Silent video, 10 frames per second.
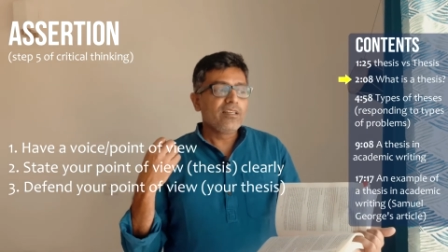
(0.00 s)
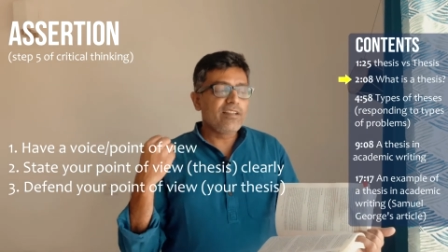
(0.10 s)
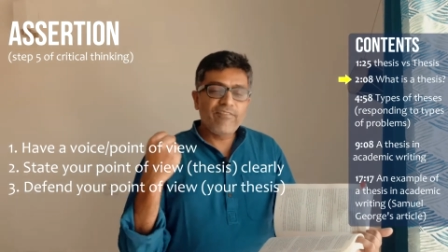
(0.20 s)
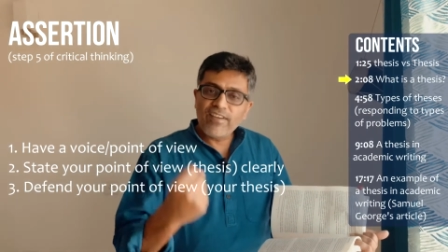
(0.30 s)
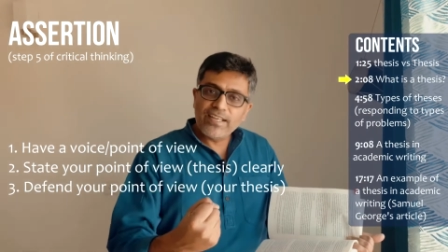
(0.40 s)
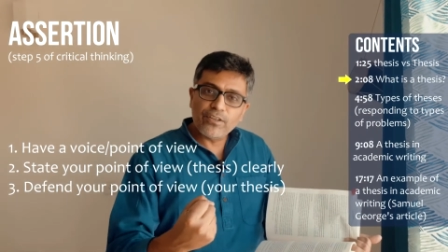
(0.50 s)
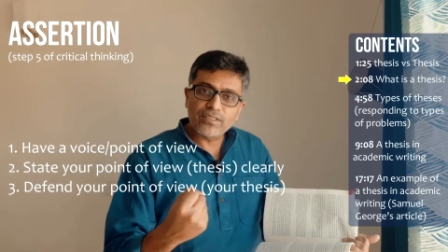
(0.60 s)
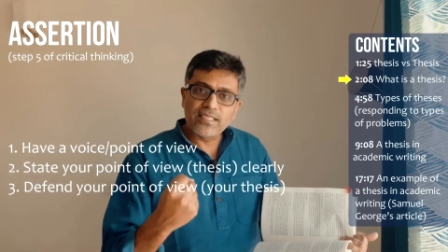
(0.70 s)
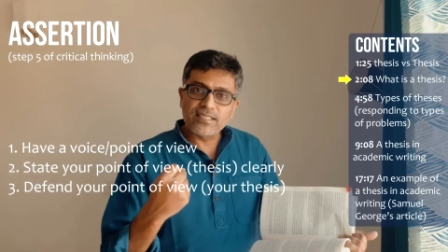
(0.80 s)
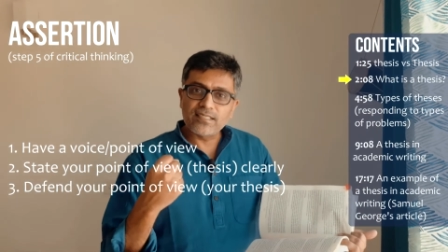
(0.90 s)
defend your
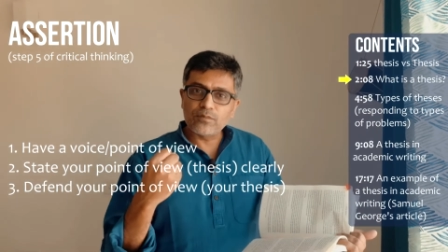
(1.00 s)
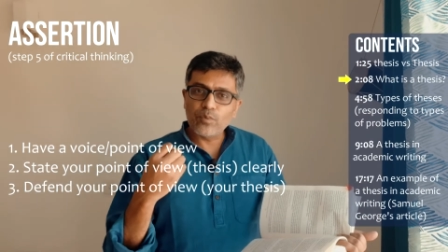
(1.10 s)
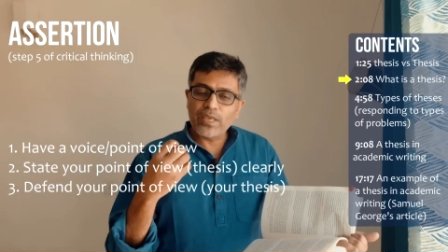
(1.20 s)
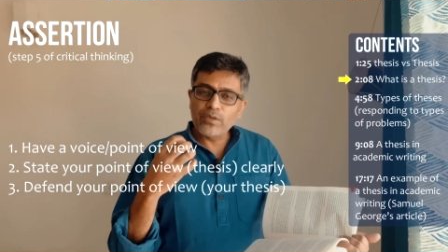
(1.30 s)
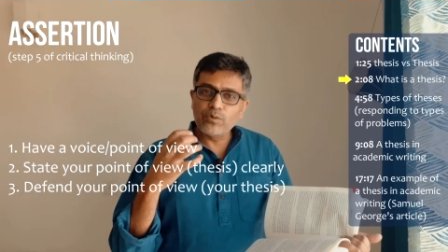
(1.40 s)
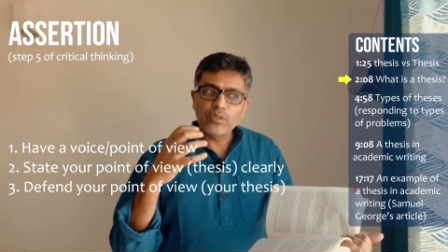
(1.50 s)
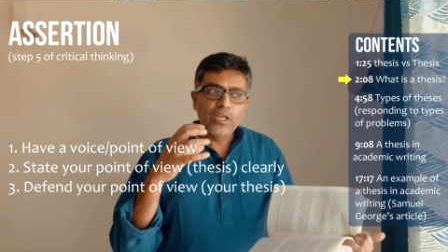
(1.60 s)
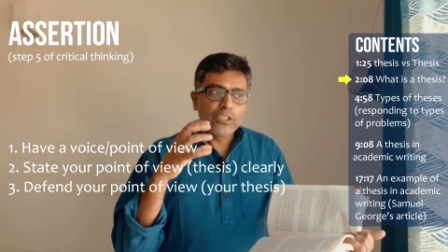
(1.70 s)
thesis, where you